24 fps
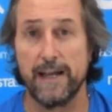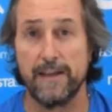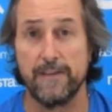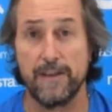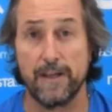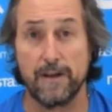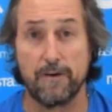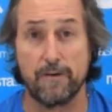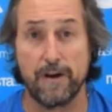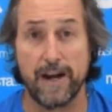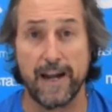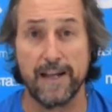
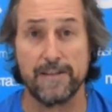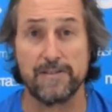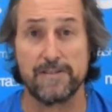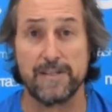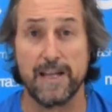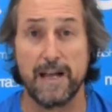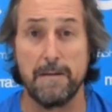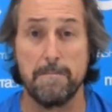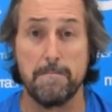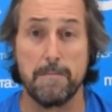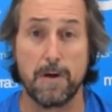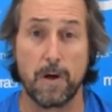the
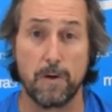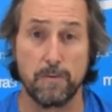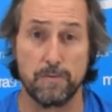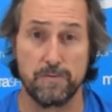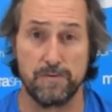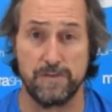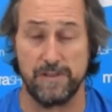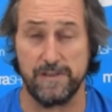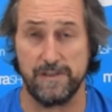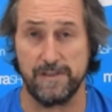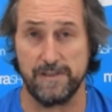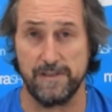grouts are
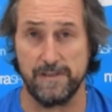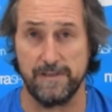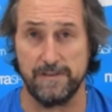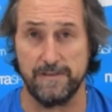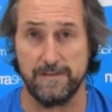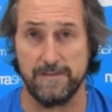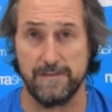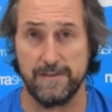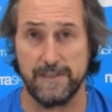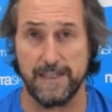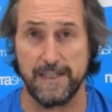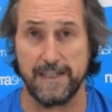mould
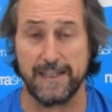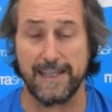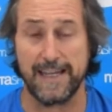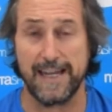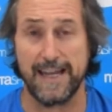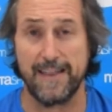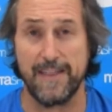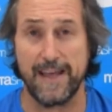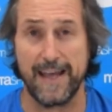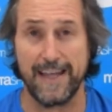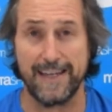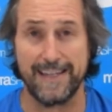resistant.
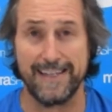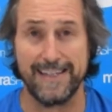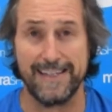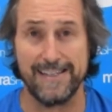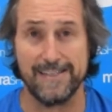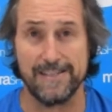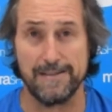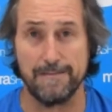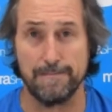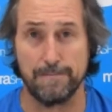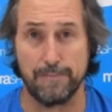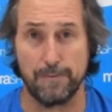Okay, that
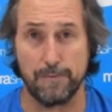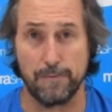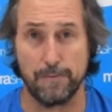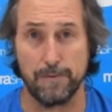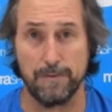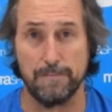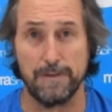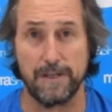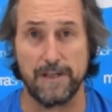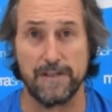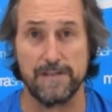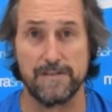is
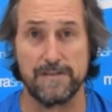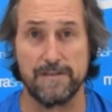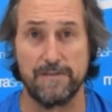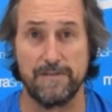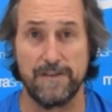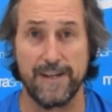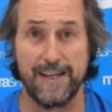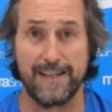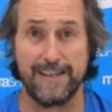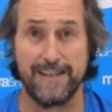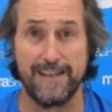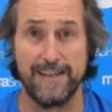important, because the
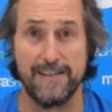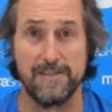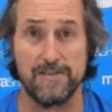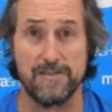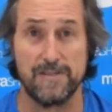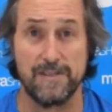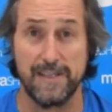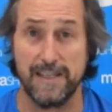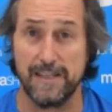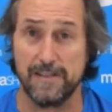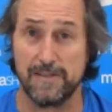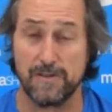fact
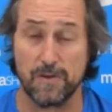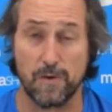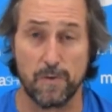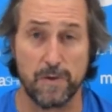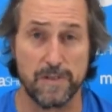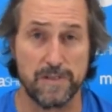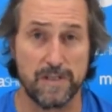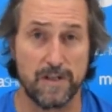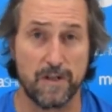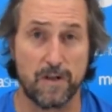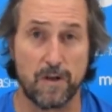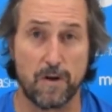is it's
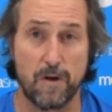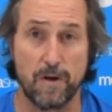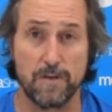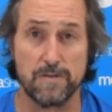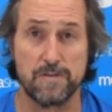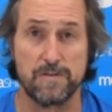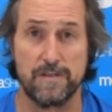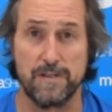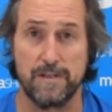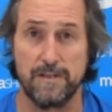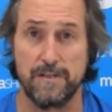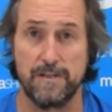always in
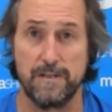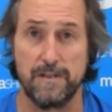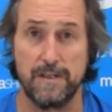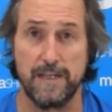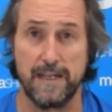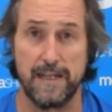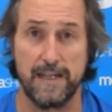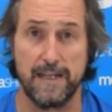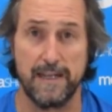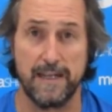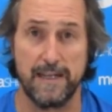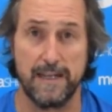constant
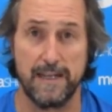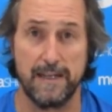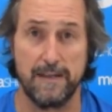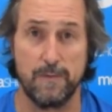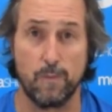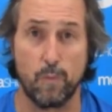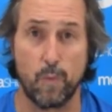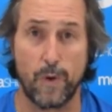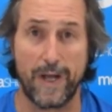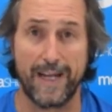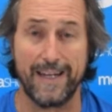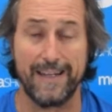
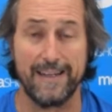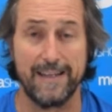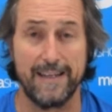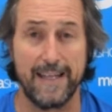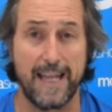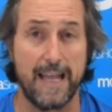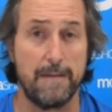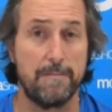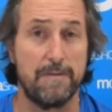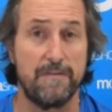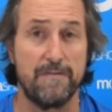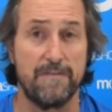wet
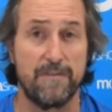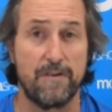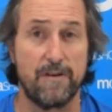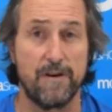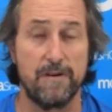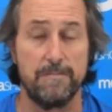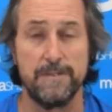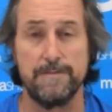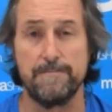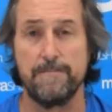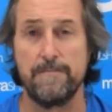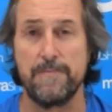and damp
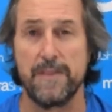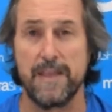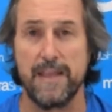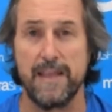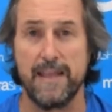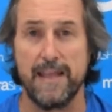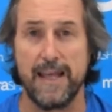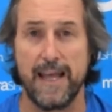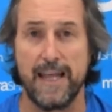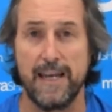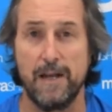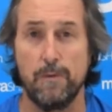environment,
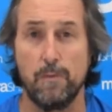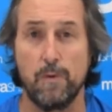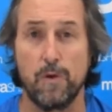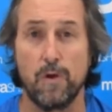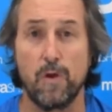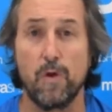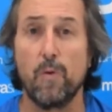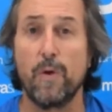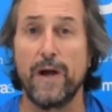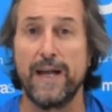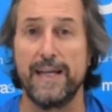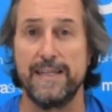and it
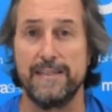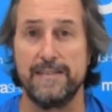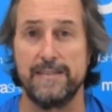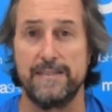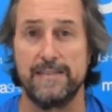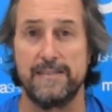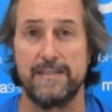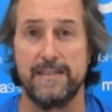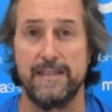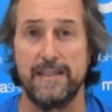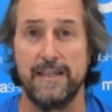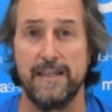will
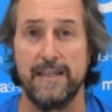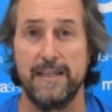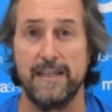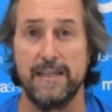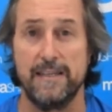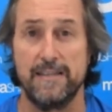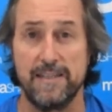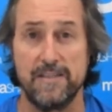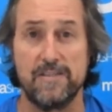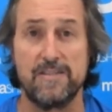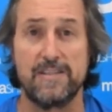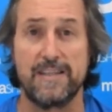always
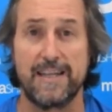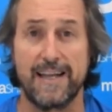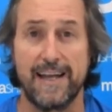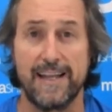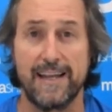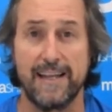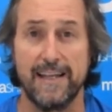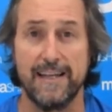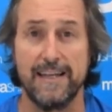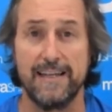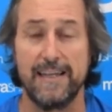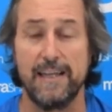
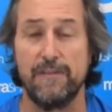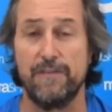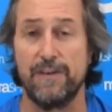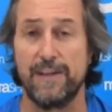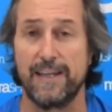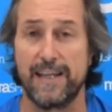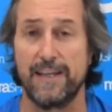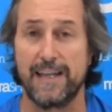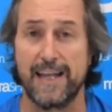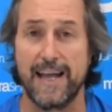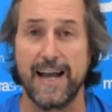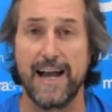discolour if
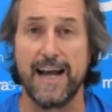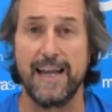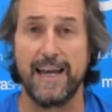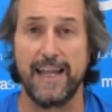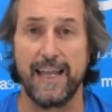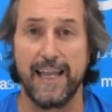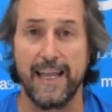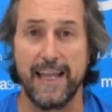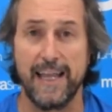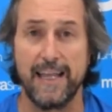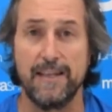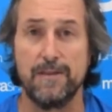it can't
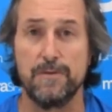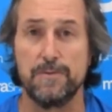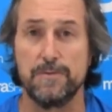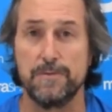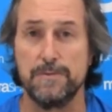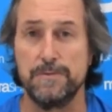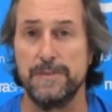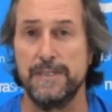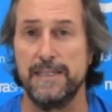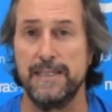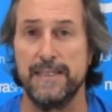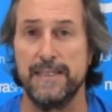handle